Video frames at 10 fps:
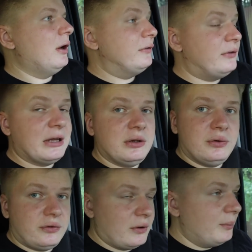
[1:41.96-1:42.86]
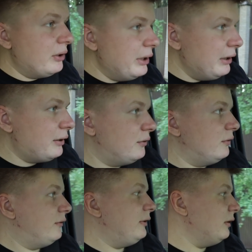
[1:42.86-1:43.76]
send you some link
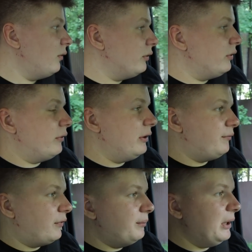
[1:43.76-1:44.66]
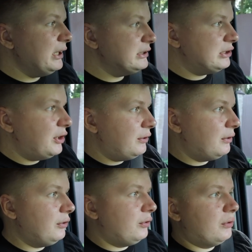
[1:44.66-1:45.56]
to steal all your
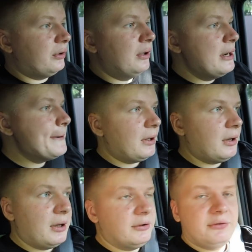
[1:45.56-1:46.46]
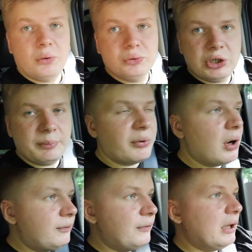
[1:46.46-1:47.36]
information, your social
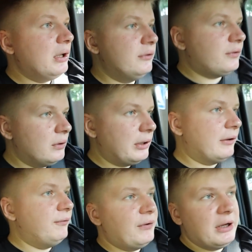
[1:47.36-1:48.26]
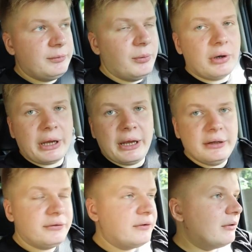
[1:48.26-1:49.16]
profiles on like Facebook,
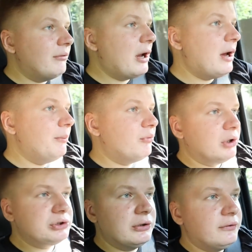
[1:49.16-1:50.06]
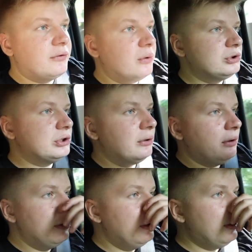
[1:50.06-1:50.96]
Instagram, Russian social
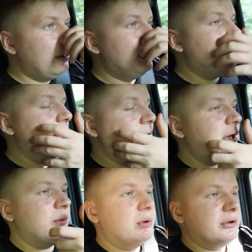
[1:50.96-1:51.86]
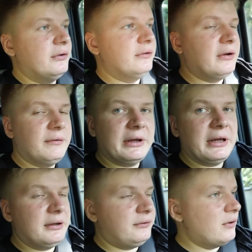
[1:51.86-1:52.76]
networks and stuff like
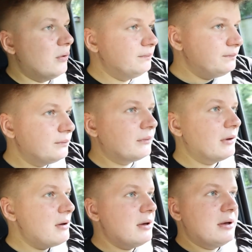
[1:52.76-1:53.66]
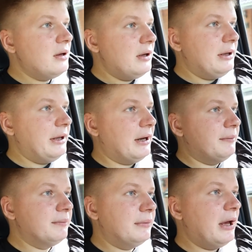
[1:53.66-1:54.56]
that. So yeah,
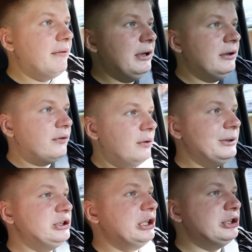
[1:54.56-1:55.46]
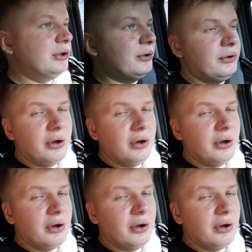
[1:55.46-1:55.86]
Evelina's gonna be changing her